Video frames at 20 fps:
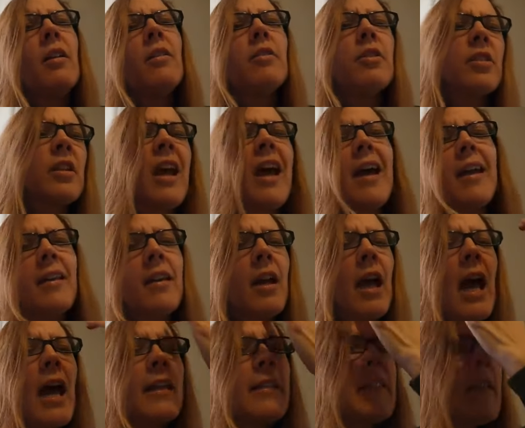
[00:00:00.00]
there's kind of
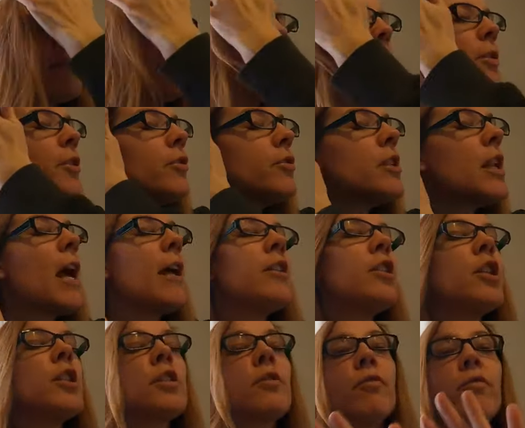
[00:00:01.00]
concepts, but there's not
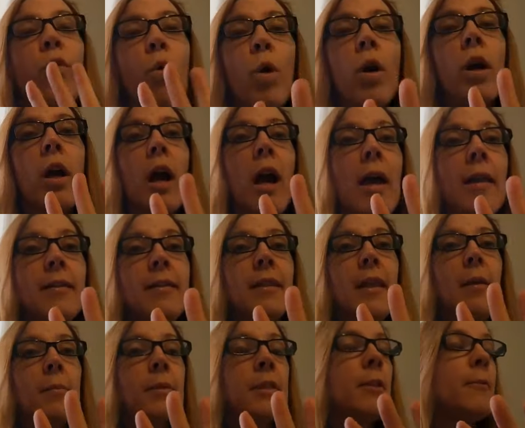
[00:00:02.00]
just four
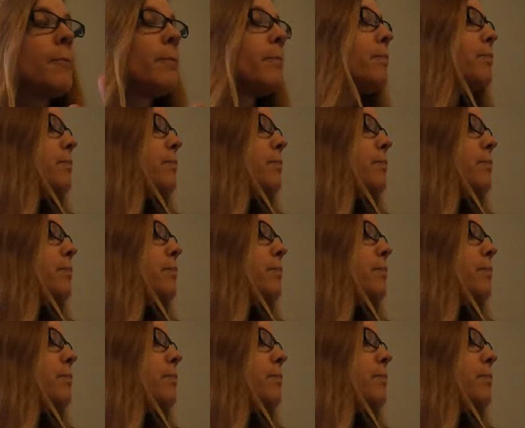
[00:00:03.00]
concepts.